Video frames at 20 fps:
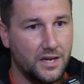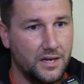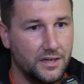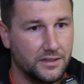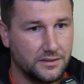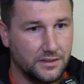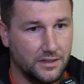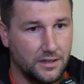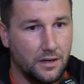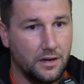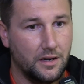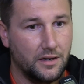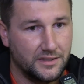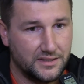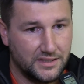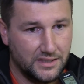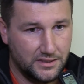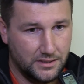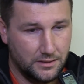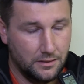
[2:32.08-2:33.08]
it is, and I
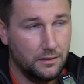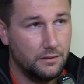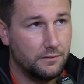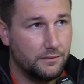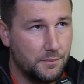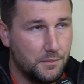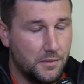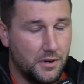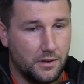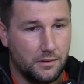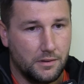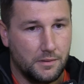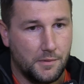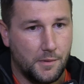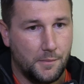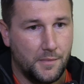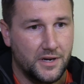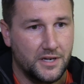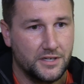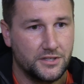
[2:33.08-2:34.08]
said to you in my
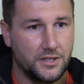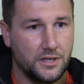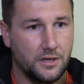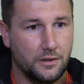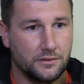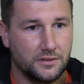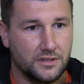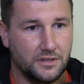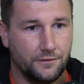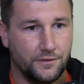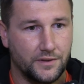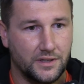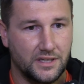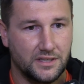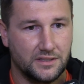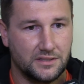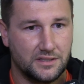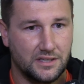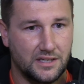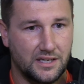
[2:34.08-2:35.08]
manager notes, I think
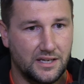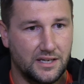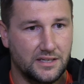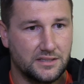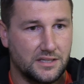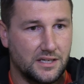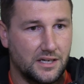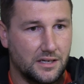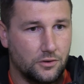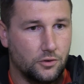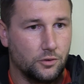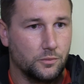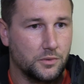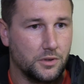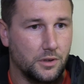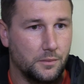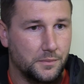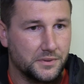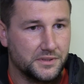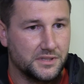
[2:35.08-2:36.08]
it is that cup
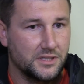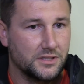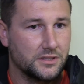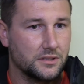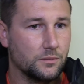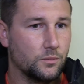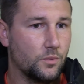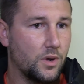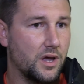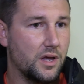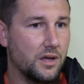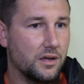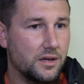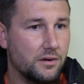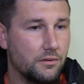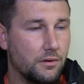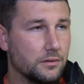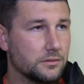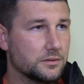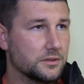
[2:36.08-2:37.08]
competition where
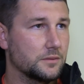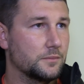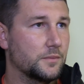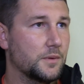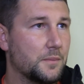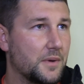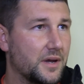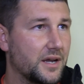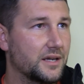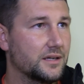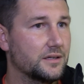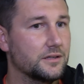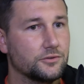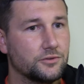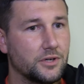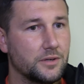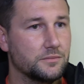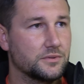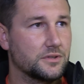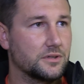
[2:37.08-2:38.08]
heroes can be made and
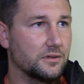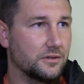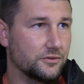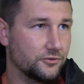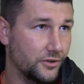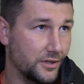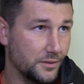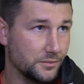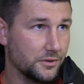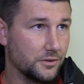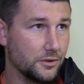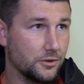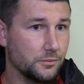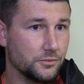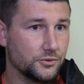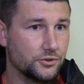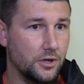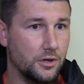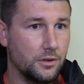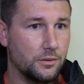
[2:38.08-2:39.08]
dreams can
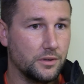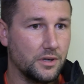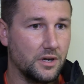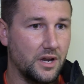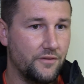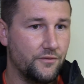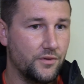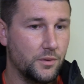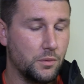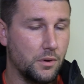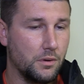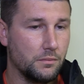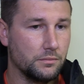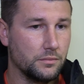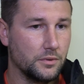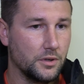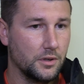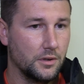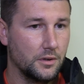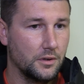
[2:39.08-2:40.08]
come true. Everyone,
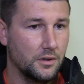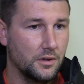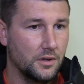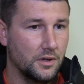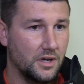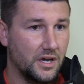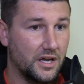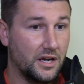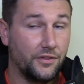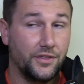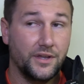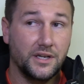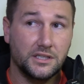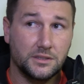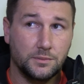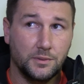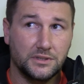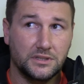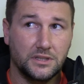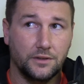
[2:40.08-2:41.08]
and I think
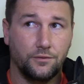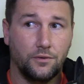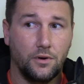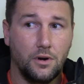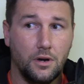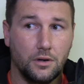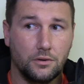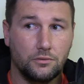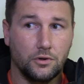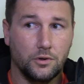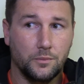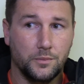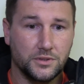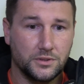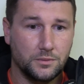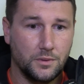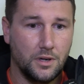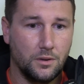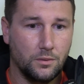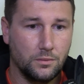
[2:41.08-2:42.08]
especially for our group
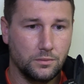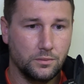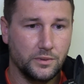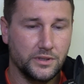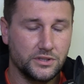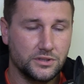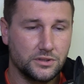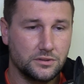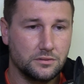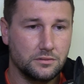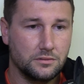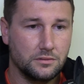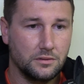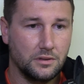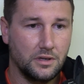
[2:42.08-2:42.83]
as well, which